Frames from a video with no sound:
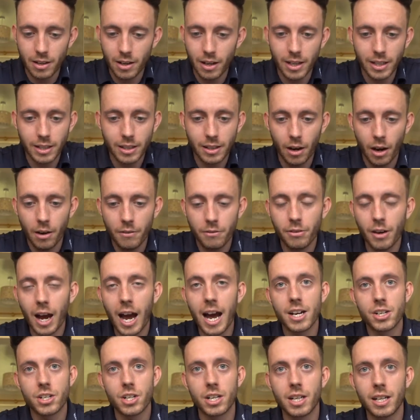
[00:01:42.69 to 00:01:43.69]
Like, I've
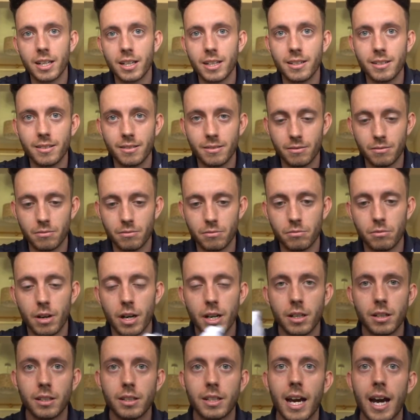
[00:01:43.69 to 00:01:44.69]
actually
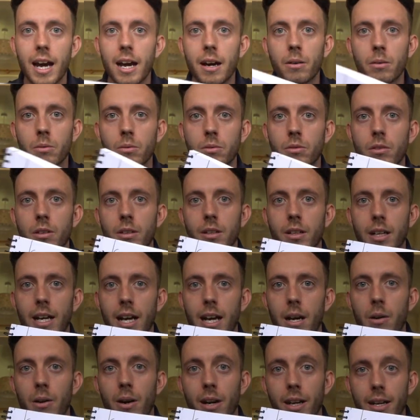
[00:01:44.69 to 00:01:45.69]
written down
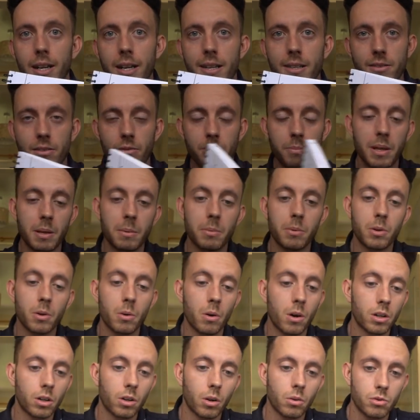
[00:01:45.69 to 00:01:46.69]
now a list of people who
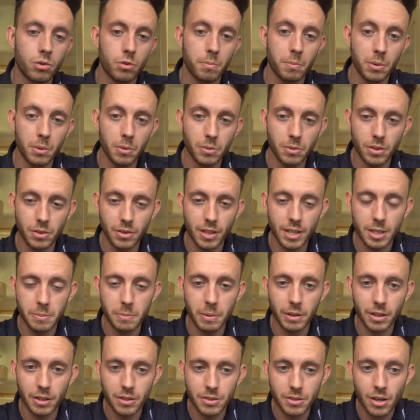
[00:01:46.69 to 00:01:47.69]
are contributing to this
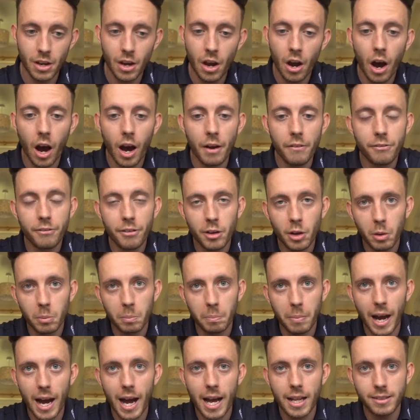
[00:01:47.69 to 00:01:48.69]
because I feel
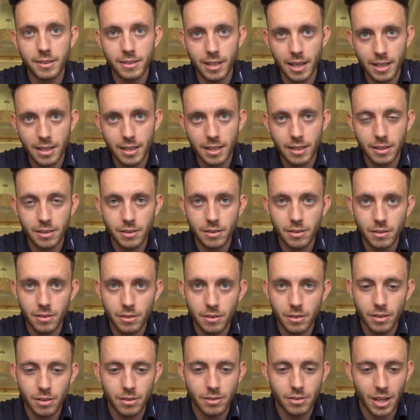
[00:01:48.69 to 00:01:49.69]
bad taking
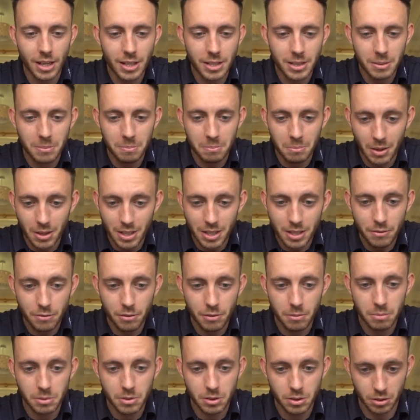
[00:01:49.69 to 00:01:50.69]
taking money
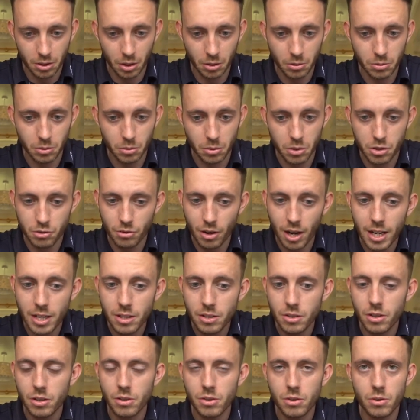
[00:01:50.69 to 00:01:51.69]
from total
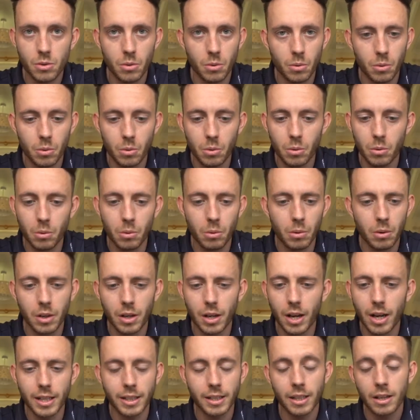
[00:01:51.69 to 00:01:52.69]
strangers or
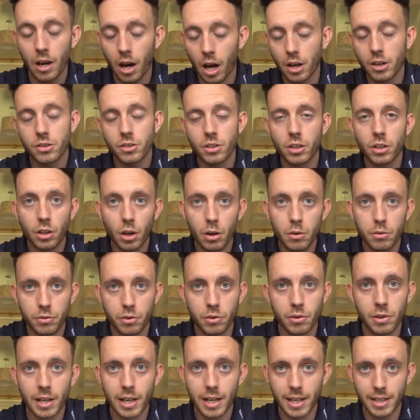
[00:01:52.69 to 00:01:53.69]
like I'm just gonna go
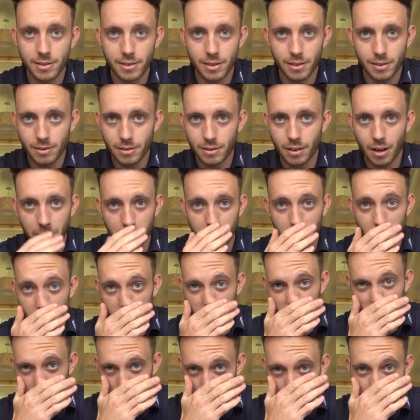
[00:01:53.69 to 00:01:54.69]
through the list and because
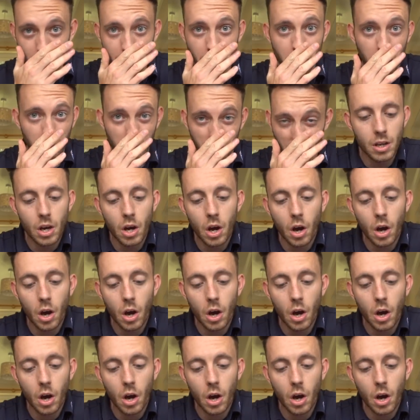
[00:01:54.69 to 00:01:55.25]
um, I'm, I'm rambling on.